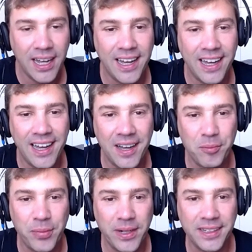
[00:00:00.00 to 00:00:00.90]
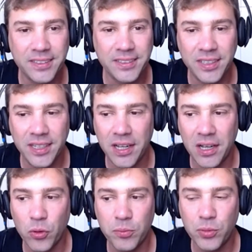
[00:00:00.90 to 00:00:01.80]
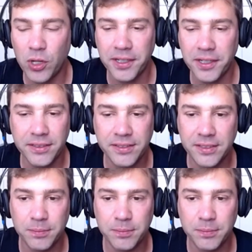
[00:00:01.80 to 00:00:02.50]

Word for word: Uh, but uh, we brought in